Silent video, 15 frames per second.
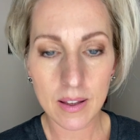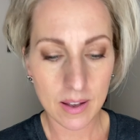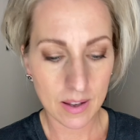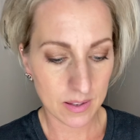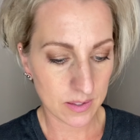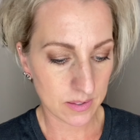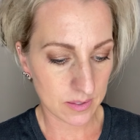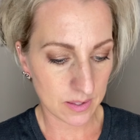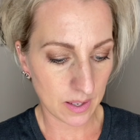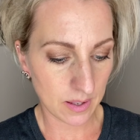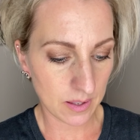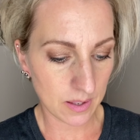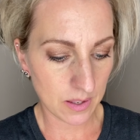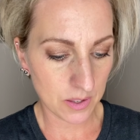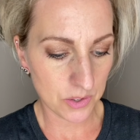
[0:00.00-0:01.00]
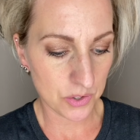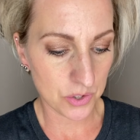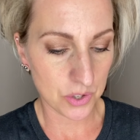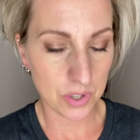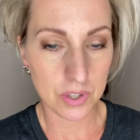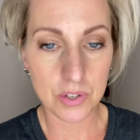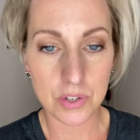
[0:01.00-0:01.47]
And Sadie
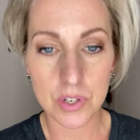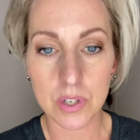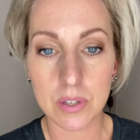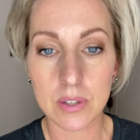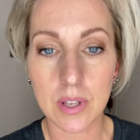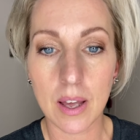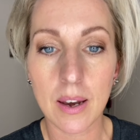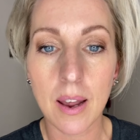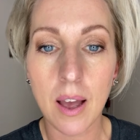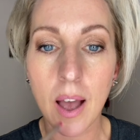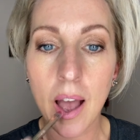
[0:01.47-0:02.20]
should just kind of